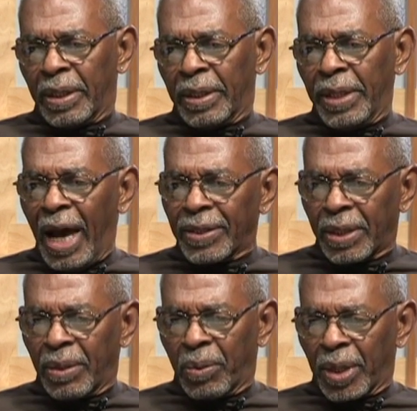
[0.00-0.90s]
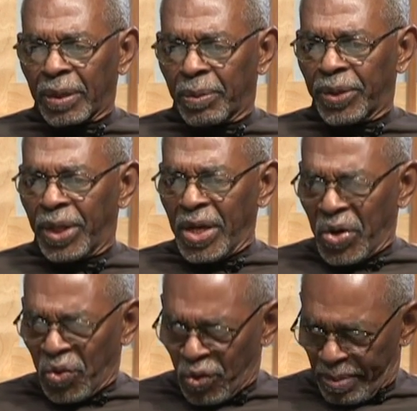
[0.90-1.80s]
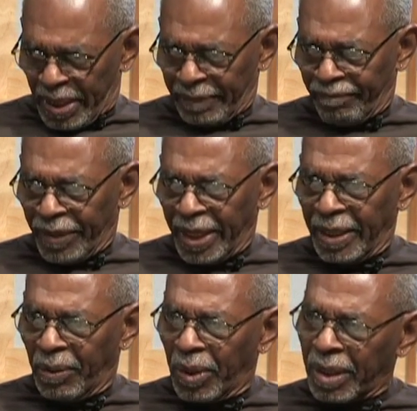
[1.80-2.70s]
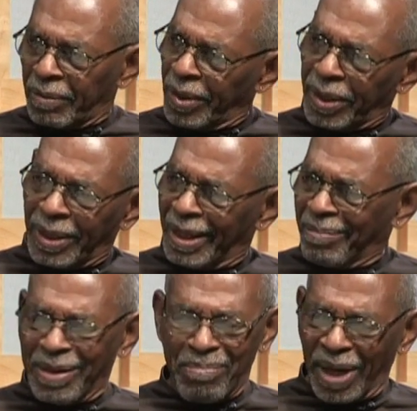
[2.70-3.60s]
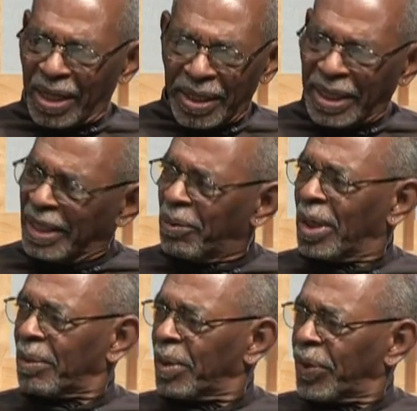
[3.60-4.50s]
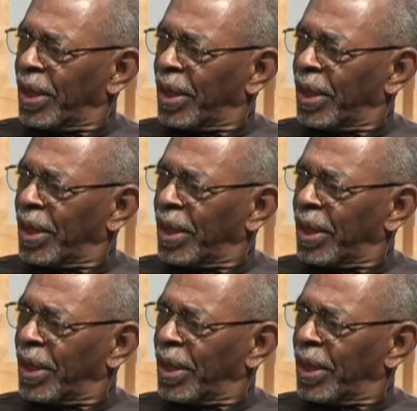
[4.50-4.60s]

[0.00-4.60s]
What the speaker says: Nasser worked with Nkrumah, and he worked with Ben Bella, and he worked with a